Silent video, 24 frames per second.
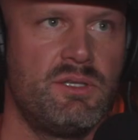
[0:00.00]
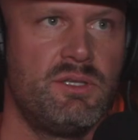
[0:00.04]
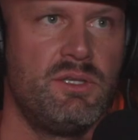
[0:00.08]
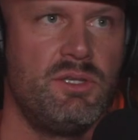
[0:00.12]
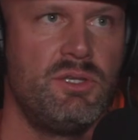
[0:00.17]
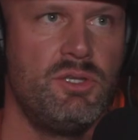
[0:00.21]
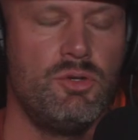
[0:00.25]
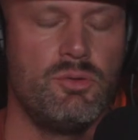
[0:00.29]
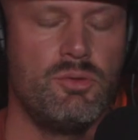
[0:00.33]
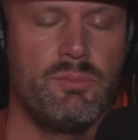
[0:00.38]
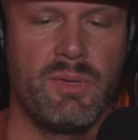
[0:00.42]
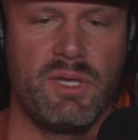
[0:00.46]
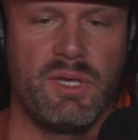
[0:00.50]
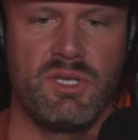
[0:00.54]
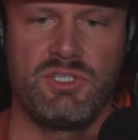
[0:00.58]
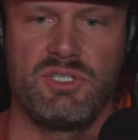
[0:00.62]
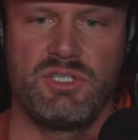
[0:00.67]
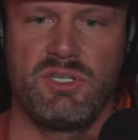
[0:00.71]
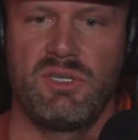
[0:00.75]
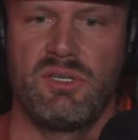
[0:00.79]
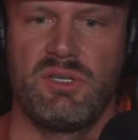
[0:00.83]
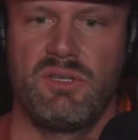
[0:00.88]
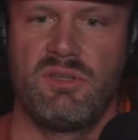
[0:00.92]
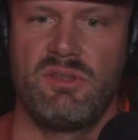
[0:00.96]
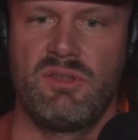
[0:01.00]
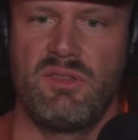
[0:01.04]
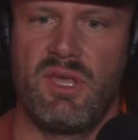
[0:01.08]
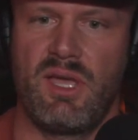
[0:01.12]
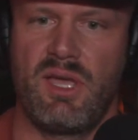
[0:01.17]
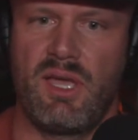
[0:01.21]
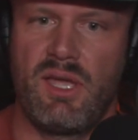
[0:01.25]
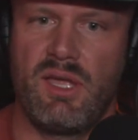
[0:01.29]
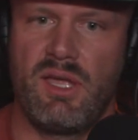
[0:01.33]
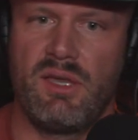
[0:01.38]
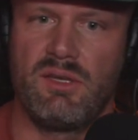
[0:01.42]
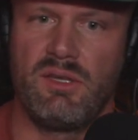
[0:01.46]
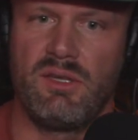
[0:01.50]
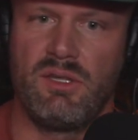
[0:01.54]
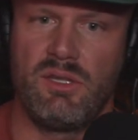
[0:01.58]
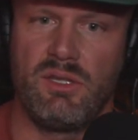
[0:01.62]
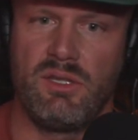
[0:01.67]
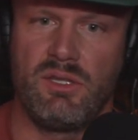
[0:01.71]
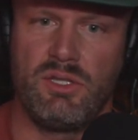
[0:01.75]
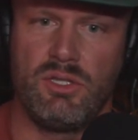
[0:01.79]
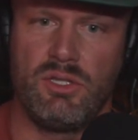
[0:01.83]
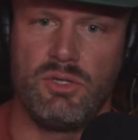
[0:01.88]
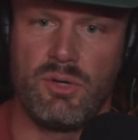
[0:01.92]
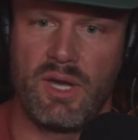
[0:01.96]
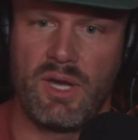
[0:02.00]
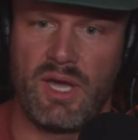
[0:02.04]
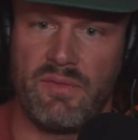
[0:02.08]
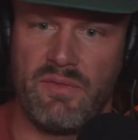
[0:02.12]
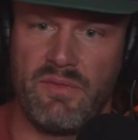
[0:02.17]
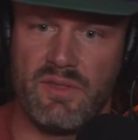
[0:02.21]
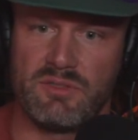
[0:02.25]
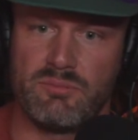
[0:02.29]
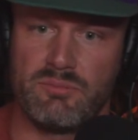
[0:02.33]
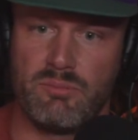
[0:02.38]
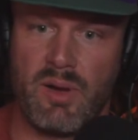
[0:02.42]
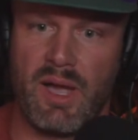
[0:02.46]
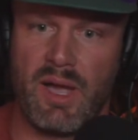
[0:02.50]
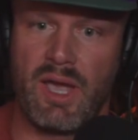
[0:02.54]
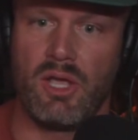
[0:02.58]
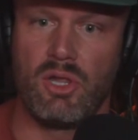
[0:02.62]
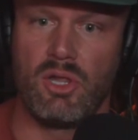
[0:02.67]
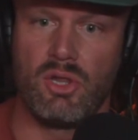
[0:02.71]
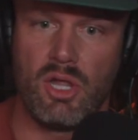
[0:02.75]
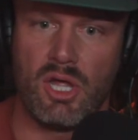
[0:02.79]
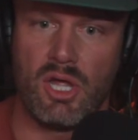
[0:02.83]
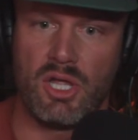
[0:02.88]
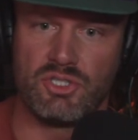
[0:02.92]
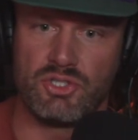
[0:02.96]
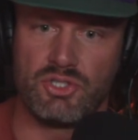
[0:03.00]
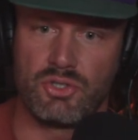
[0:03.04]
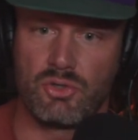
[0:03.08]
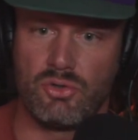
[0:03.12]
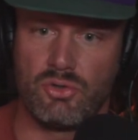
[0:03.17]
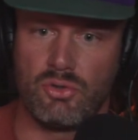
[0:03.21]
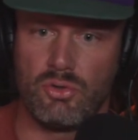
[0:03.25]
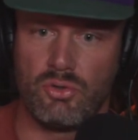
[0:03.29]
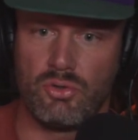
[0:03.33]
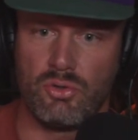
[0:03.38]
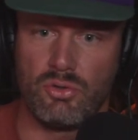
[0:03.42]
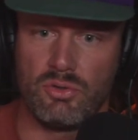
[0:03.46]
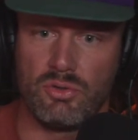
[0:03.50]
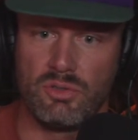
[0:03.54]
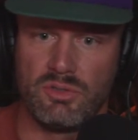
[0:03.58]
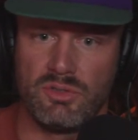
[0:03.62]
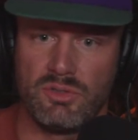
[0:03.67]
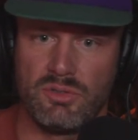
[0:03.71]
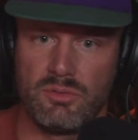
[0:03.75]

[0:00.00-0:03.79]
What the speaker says: you mentioned that you had this biological